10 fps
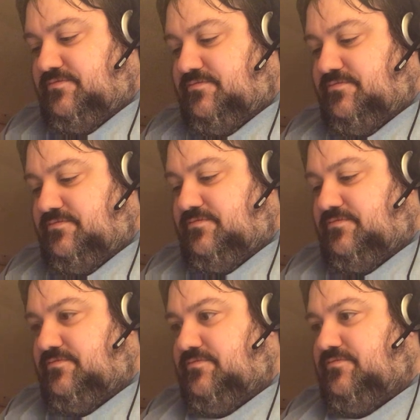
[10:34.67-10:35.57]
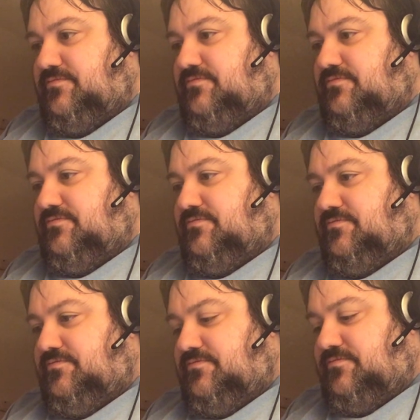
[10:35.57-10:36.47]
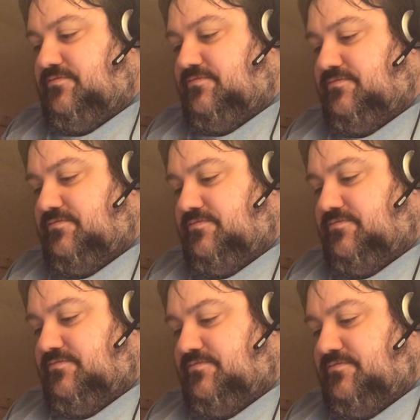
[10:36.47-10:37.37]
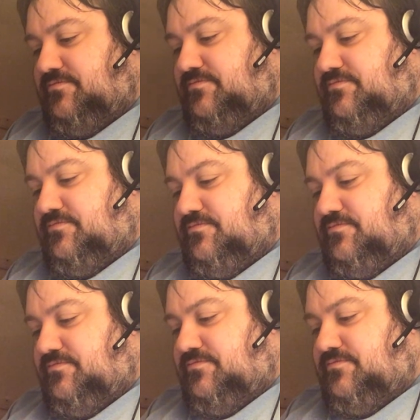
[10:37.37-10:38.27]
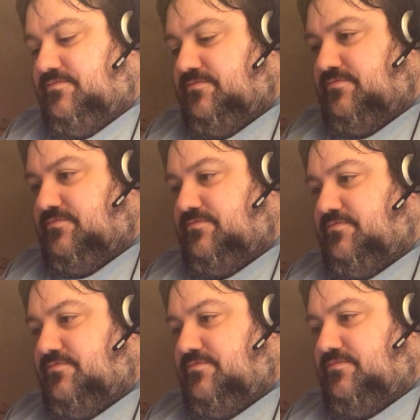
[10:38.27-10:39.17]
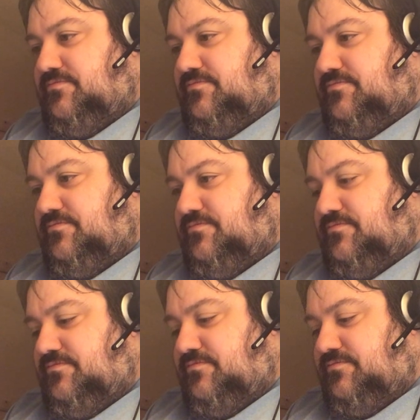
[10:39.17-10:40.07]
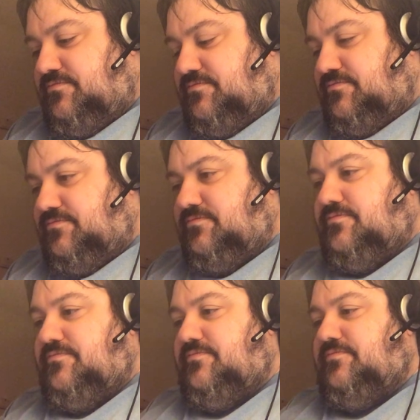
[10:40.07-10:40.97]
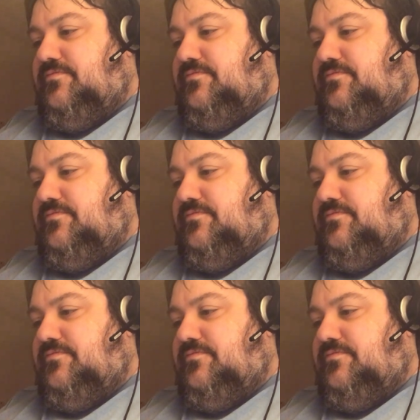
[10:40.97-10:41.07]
Nobody speaks.